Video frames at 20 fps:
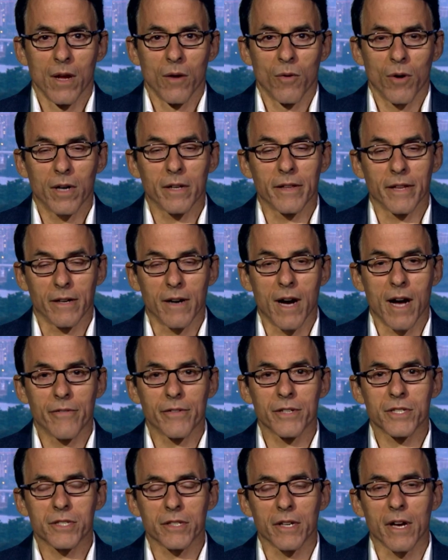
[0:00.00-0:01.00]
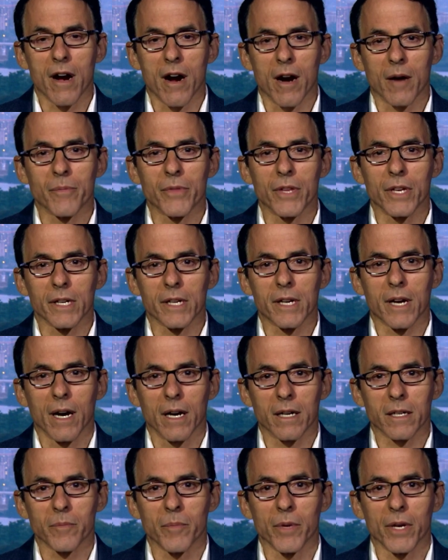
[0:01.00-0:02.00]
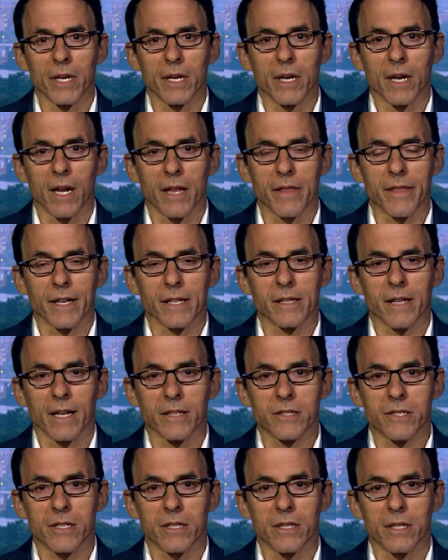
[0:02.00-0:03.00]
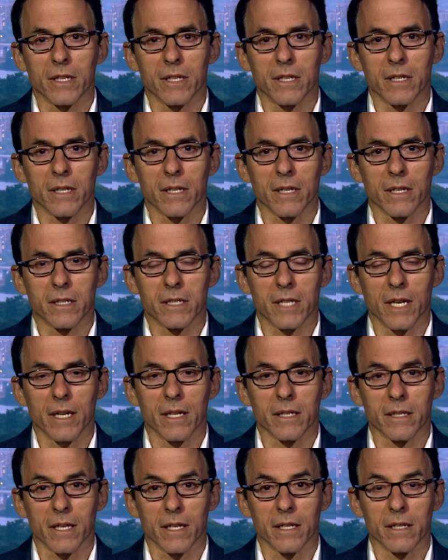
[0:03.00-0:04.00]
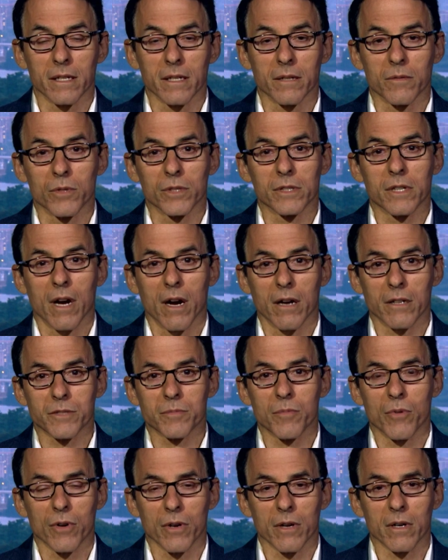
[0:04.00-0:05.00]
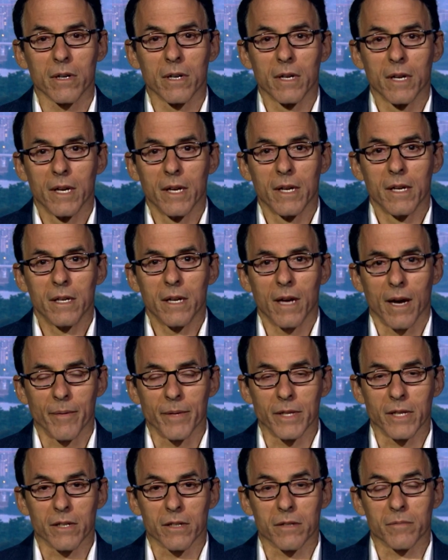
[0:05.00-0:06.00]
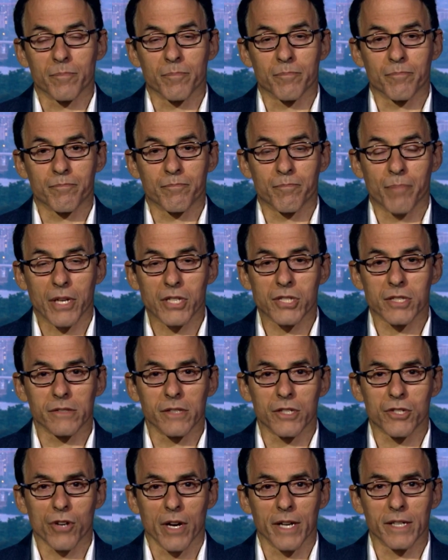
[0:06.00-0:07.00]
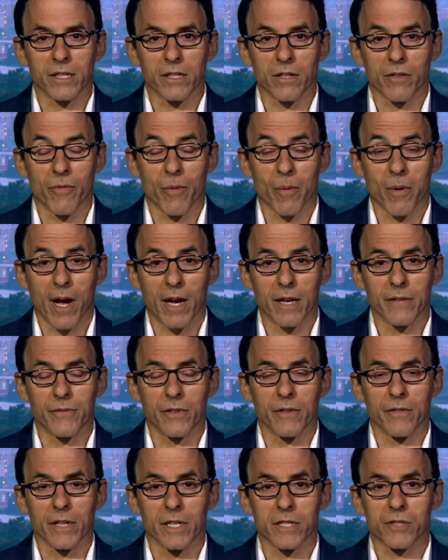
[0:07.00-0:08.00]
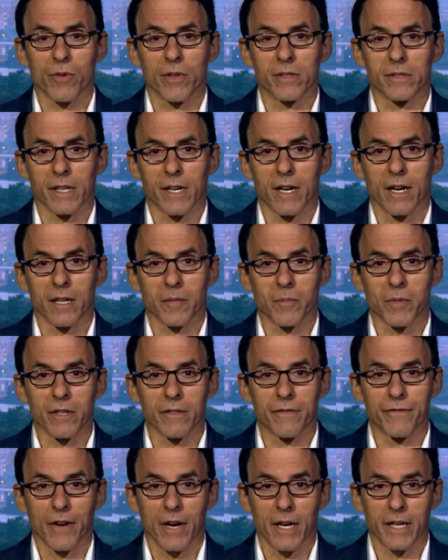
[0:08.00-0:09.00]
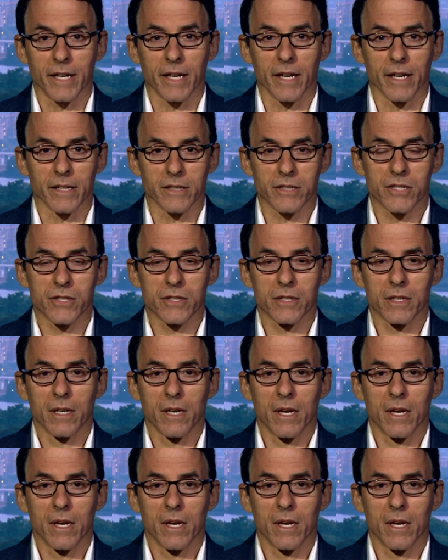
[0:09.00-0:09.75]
Well, they'll obviously harm the economy, and I think that's the intent, and it will cause more. I mean, they're basically trying to deprive the Venezuelan economy of finance.